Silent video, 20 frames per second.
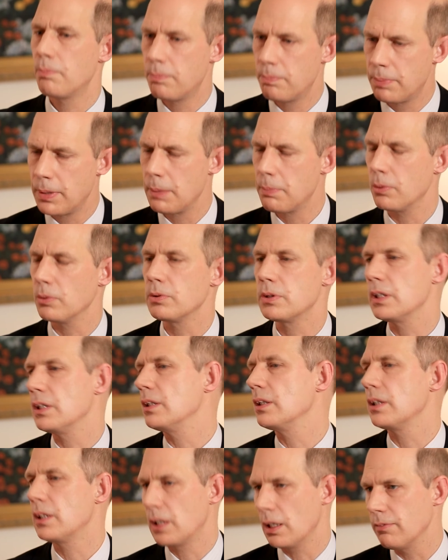people
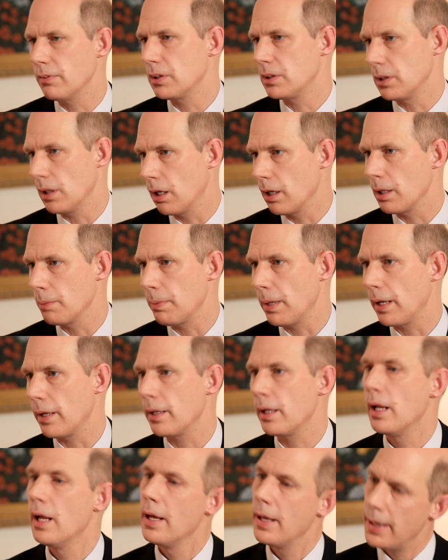didn't give a darn about
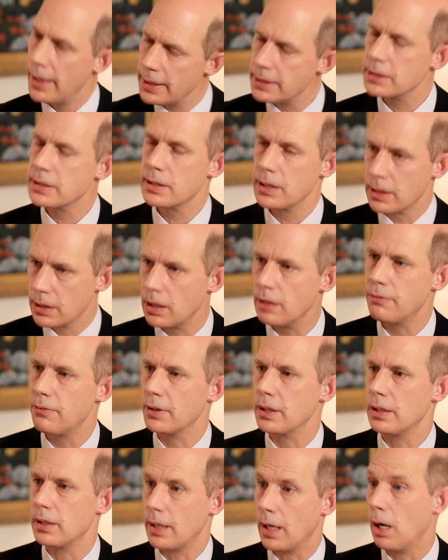it. It's
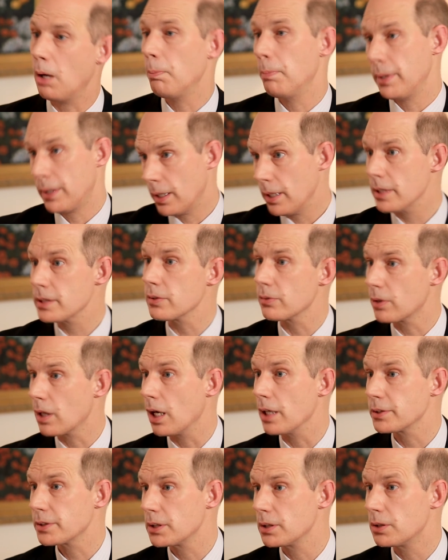significant now because of
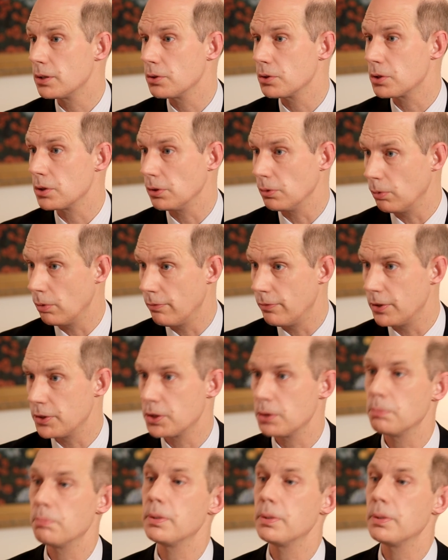constitutional revision,